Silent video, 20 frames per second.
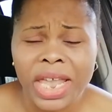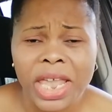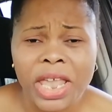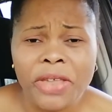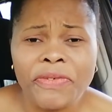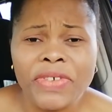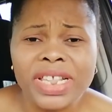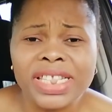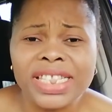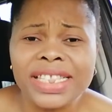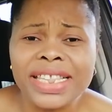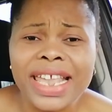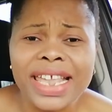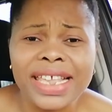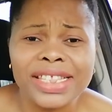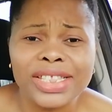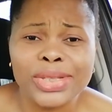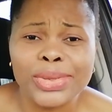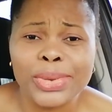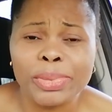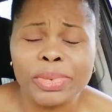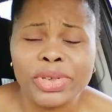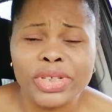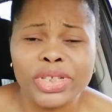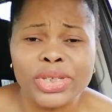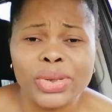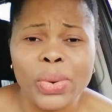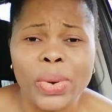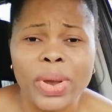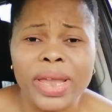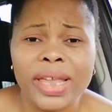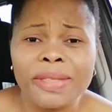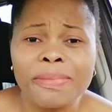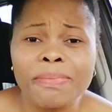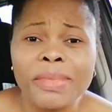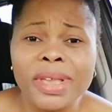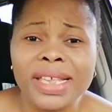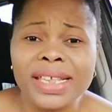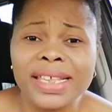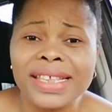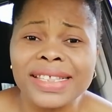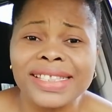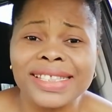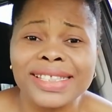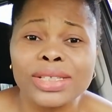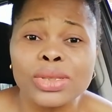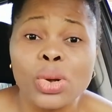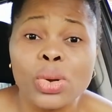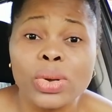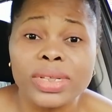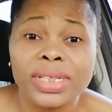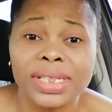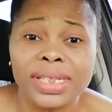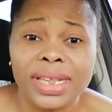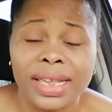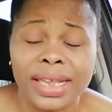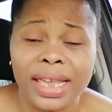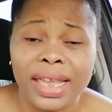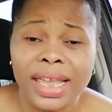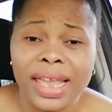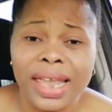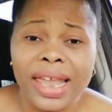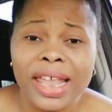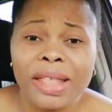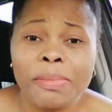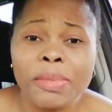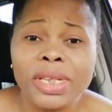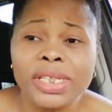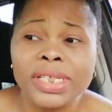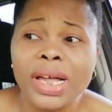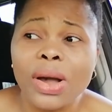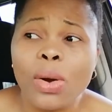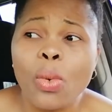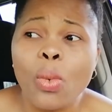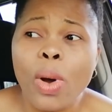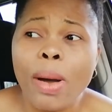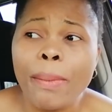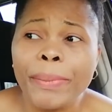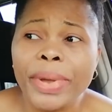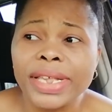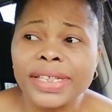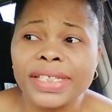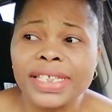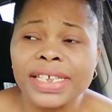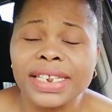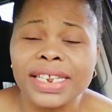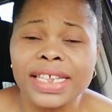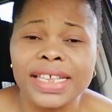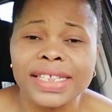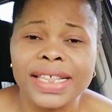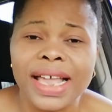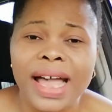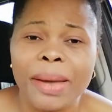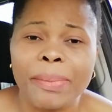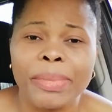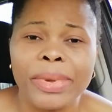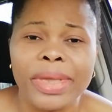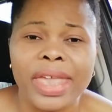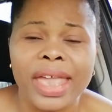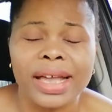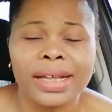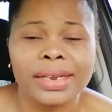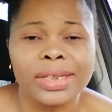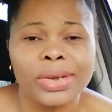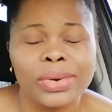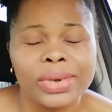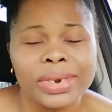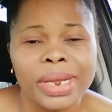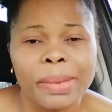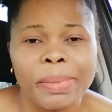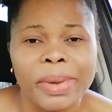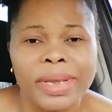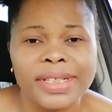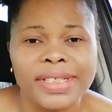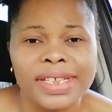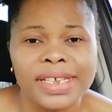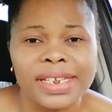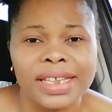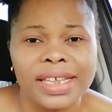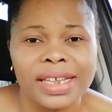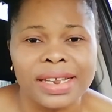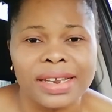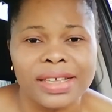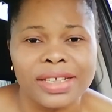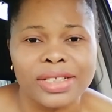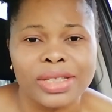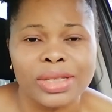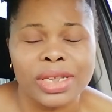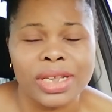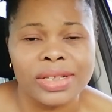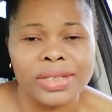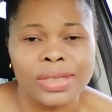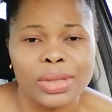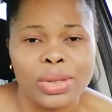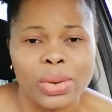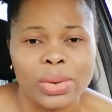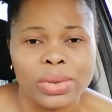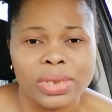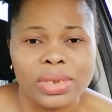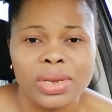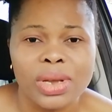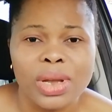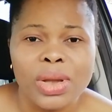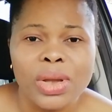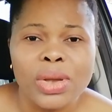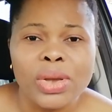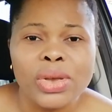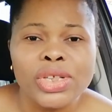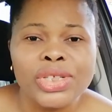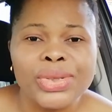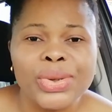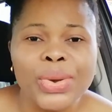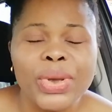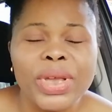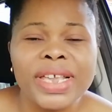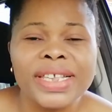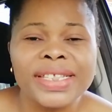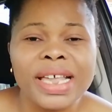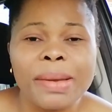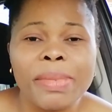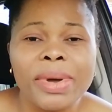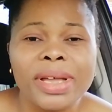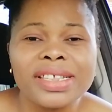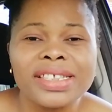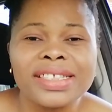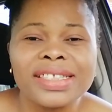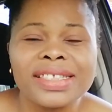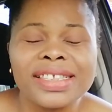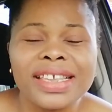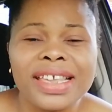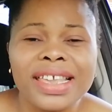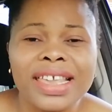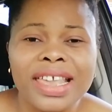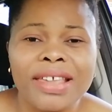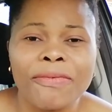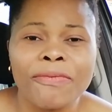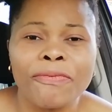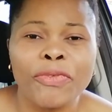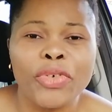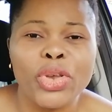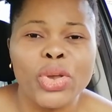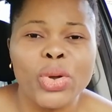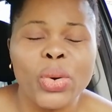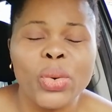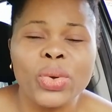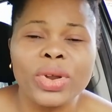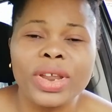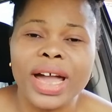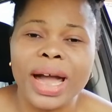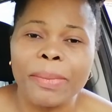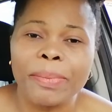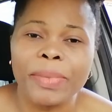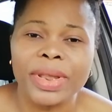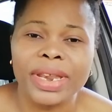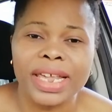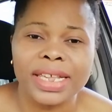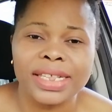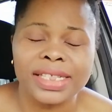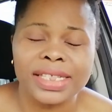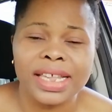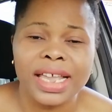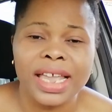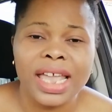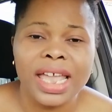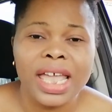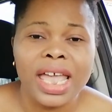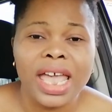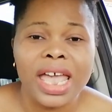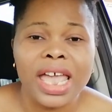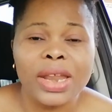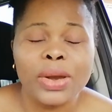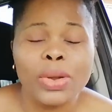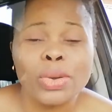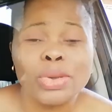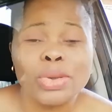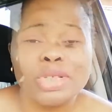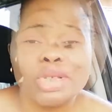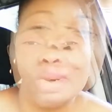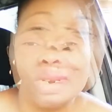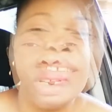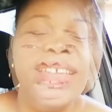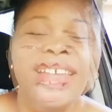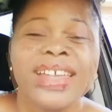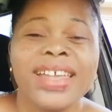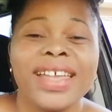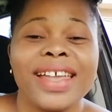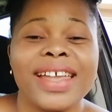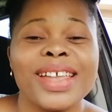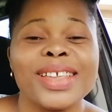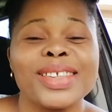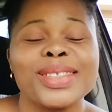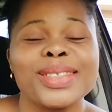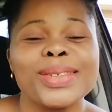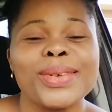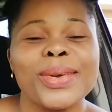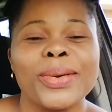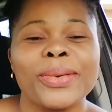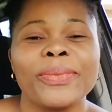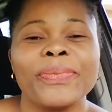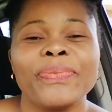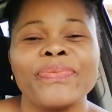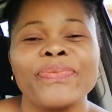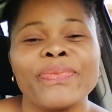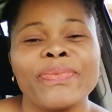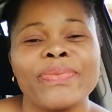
If it is to be so, it means it's toxic. It means that one person is happy and the other person is not. So it's about thinking for your own happiness and also the happiness. And so